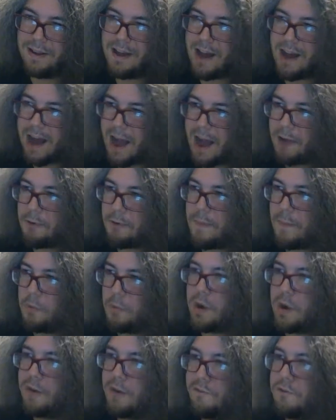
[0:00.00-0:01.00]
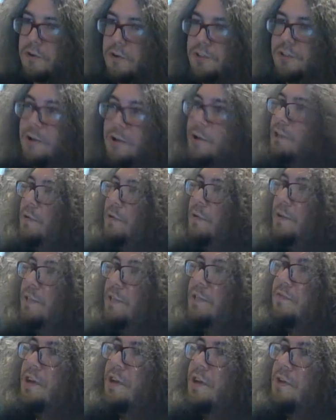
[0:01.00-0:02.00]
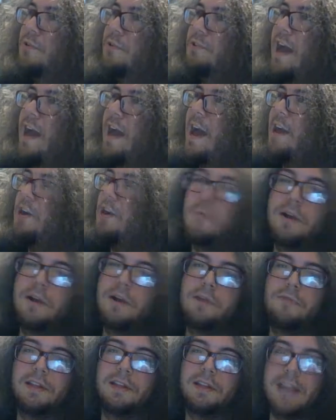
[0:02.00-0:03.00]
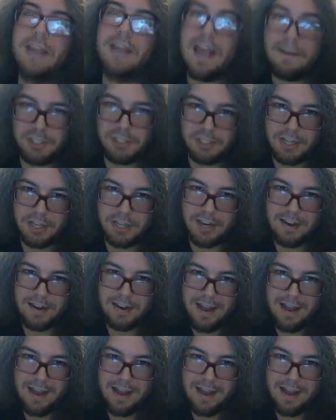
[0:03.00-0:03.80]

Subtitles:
I remember when I first started doing these videos and nobody really gave a shit,